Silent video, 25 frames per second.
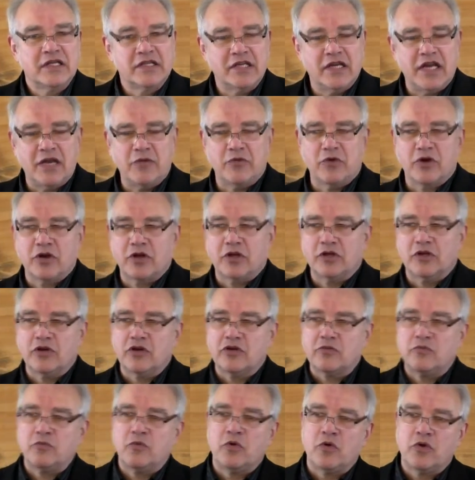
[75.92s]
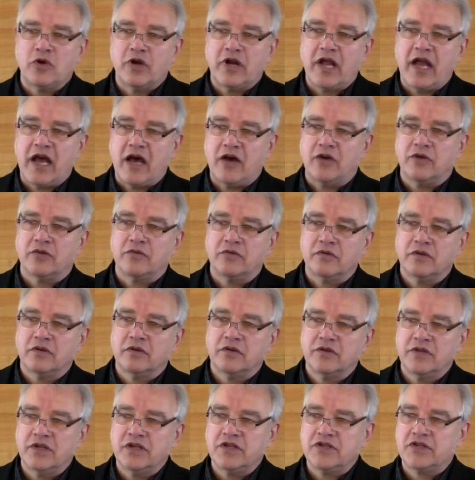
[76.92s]
today we're going to look more at how
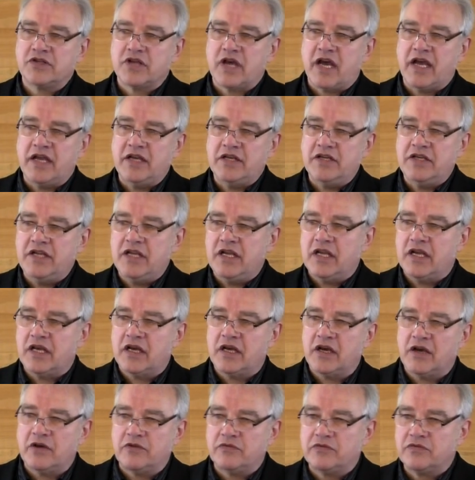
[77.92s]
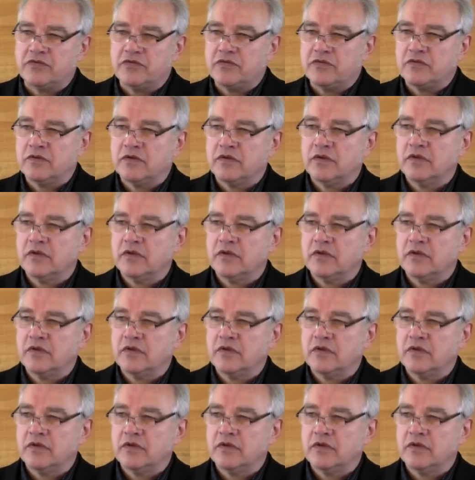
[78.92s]
this idea of